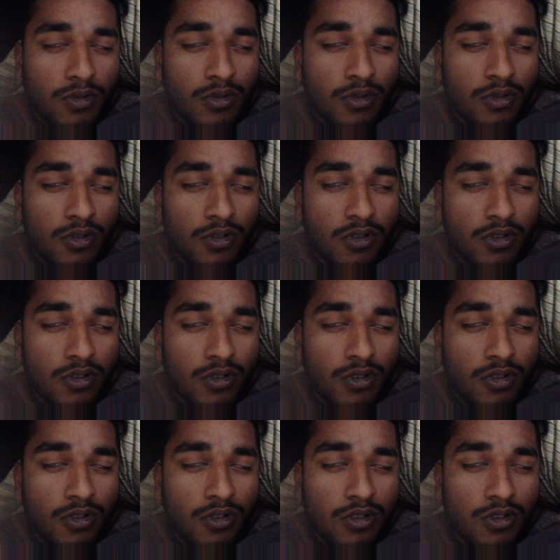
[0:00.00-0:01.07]

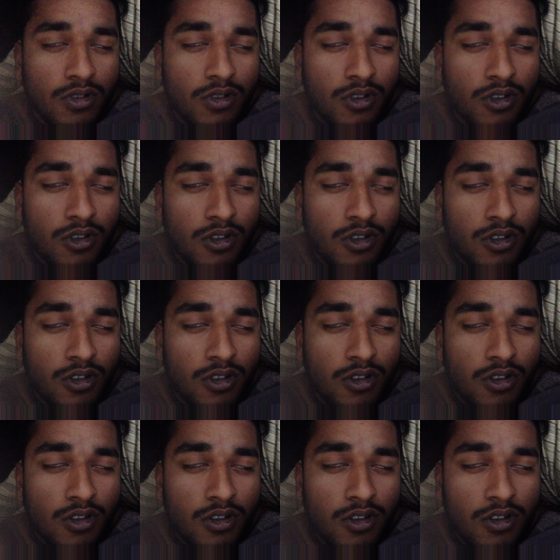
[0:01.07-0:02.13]

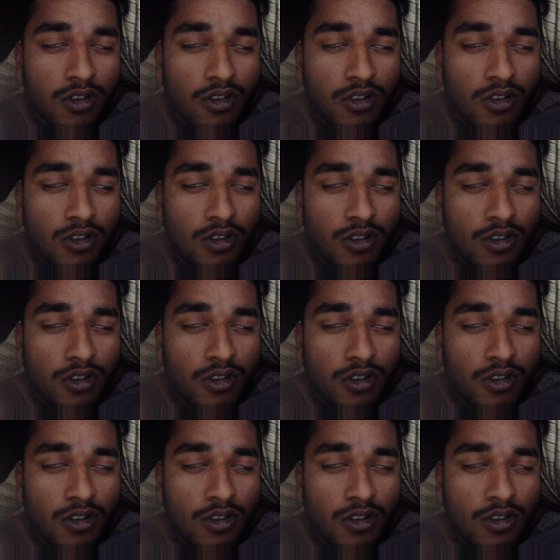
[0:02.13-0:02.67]
[no speech]